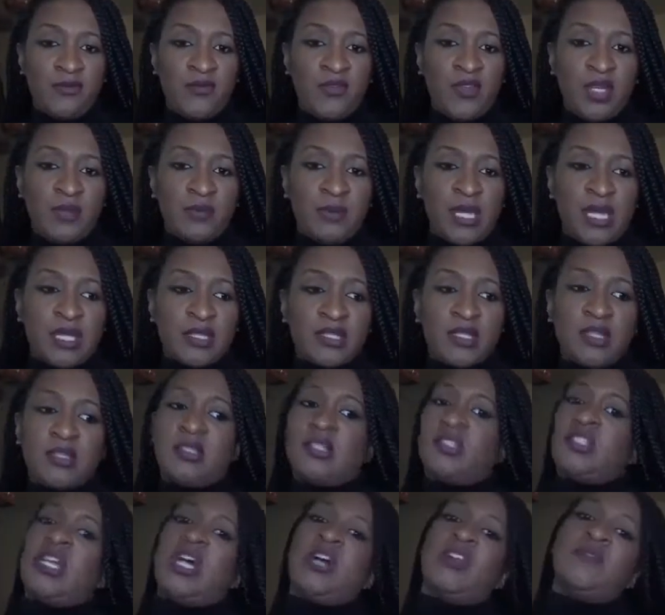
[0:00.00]
feedback to the
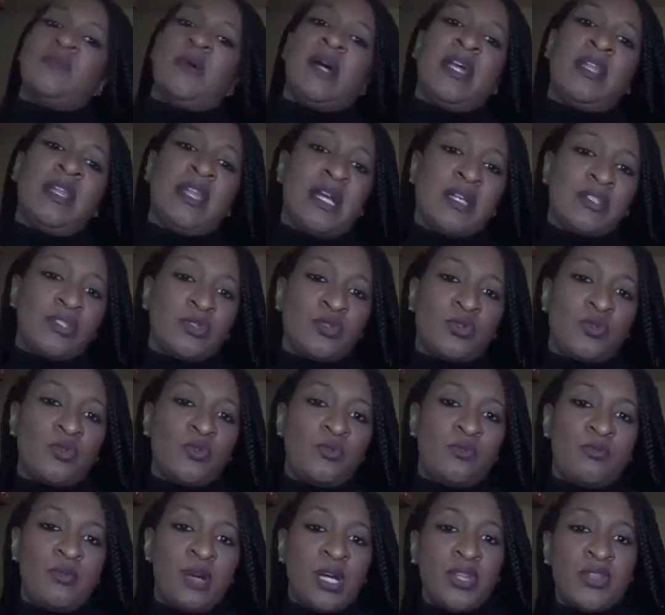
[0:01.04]
child's biological
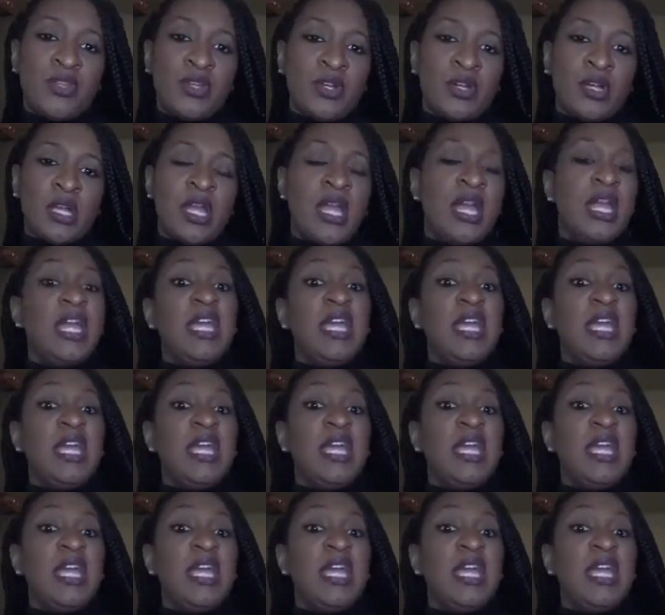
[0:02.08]
mother